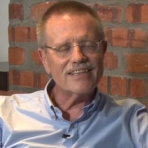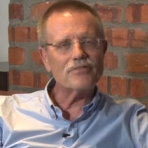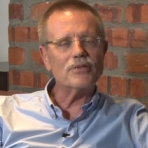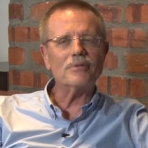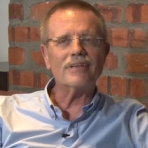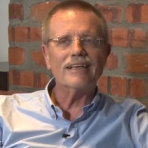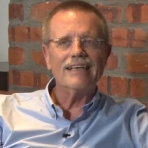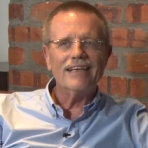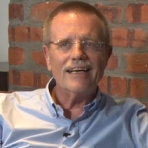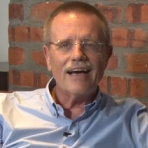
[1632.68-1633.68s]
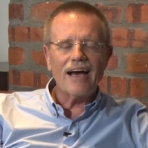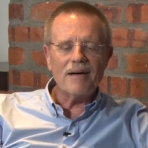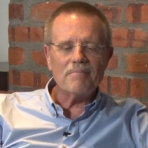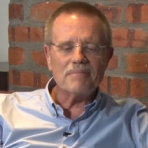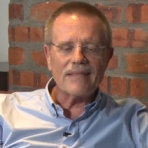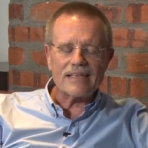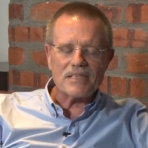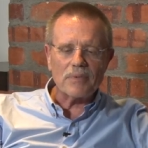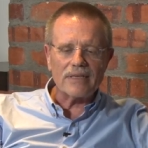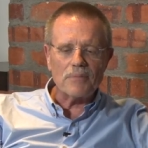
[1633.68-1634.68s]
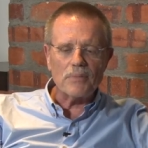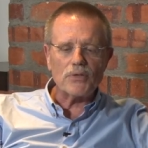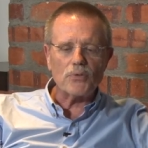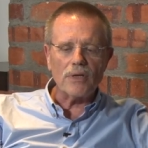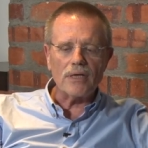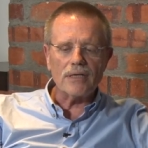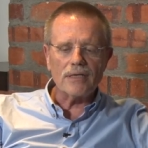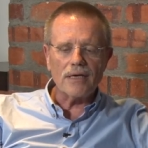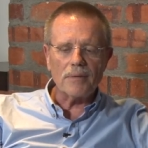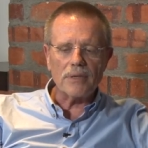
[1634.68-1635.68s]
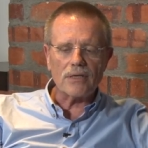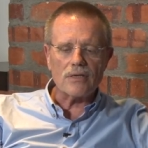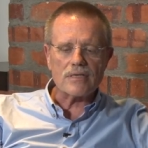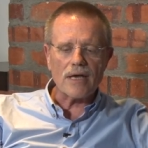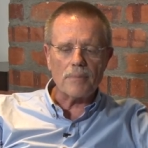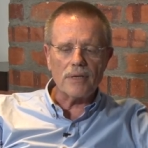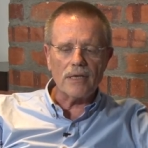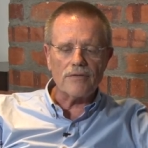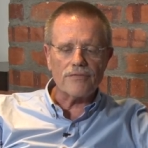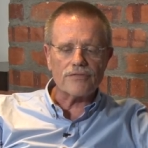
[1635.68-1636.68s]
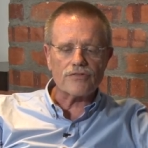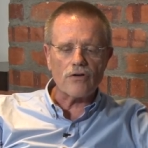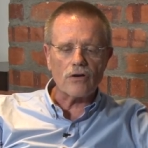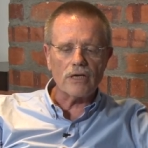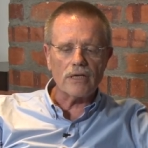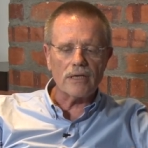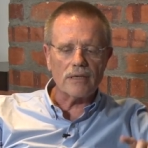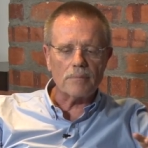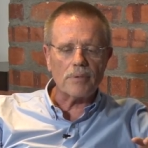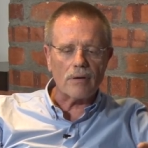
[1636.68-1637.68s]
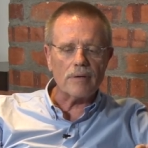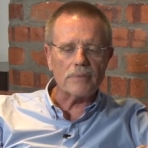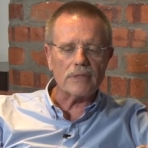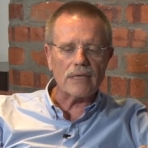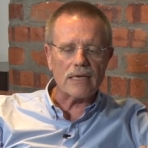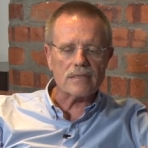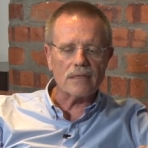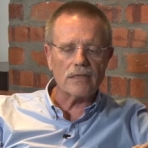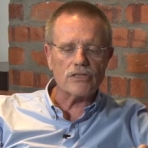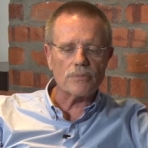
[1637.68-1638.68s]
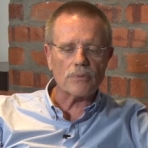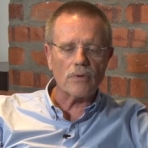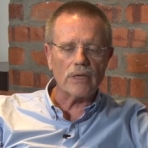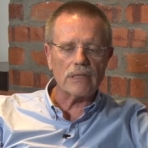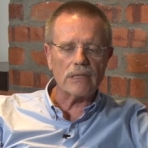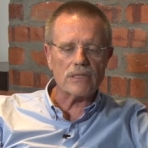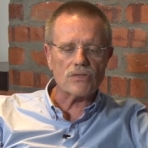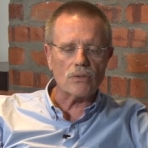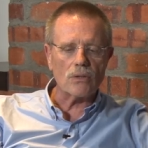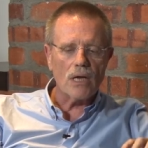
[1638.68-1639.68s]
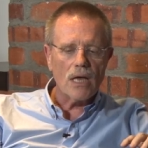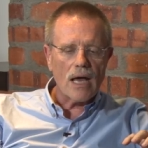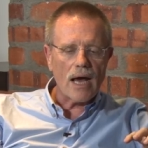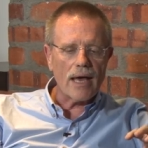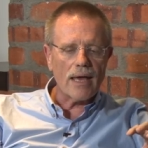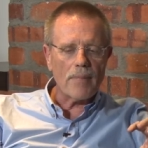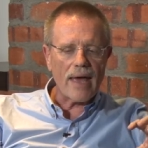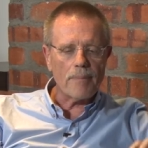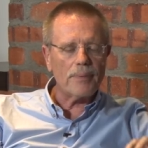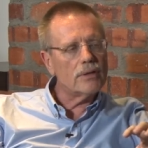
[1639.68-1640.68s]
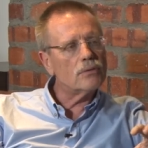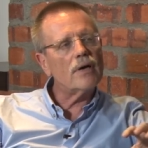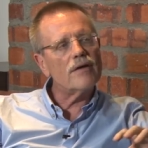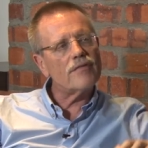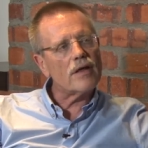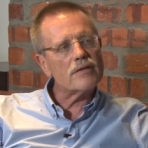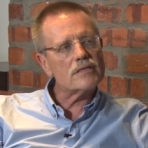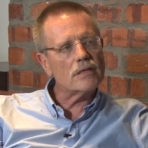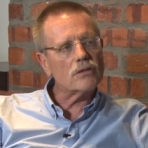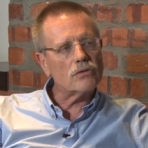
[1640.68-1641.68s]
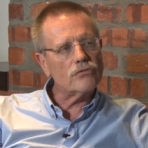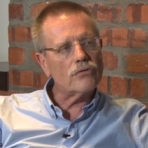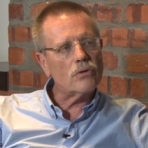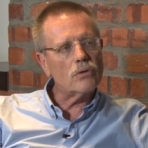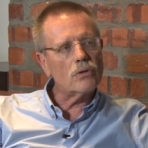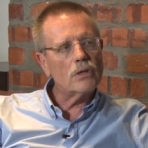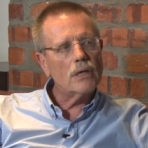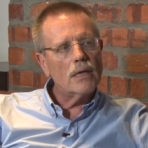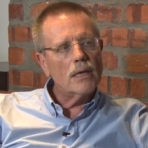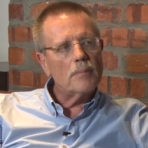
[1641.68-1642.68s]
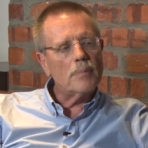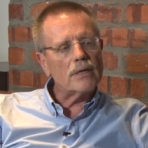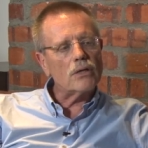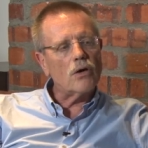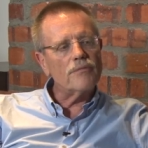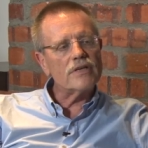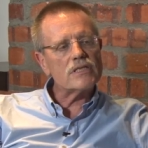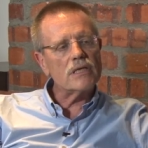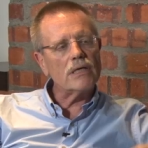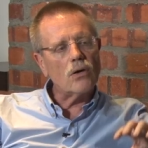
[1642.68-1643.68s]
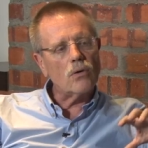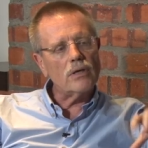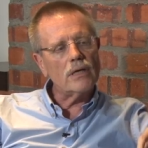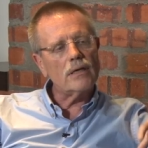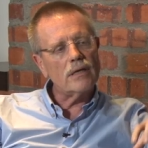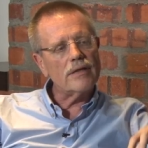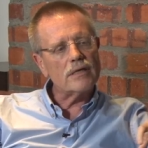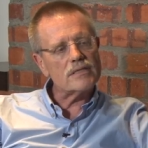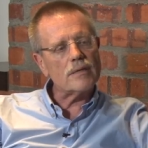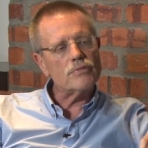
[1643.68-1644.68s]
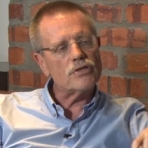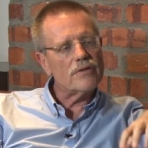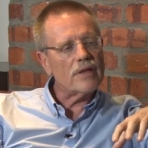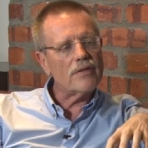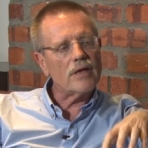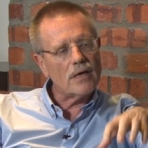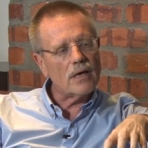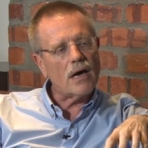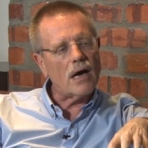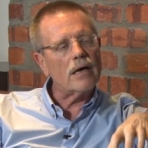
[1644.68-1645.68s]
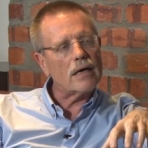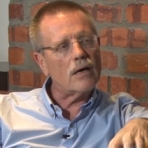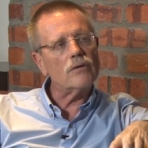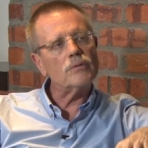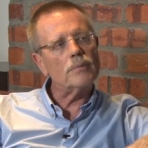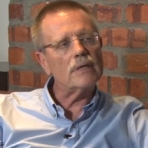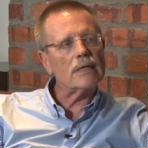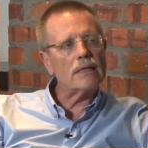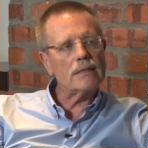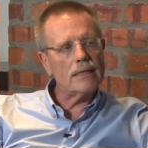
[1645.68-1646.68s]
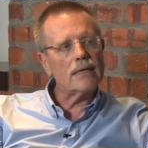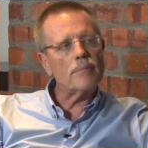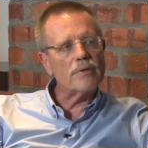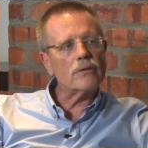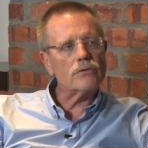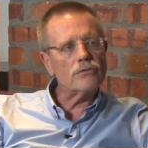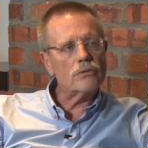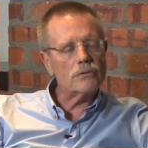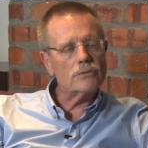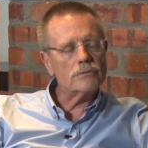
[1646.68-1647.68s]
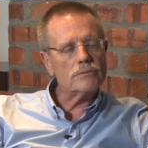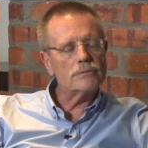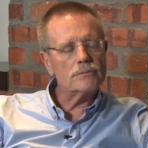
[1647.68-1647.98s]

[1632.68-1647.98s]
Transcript: different one. That's a bit in between because I believe strongly in empowerment as a leadership quality. So I am happy to have others in control, but obviously only under the assumption that they are accountable and can take up the control. Mm.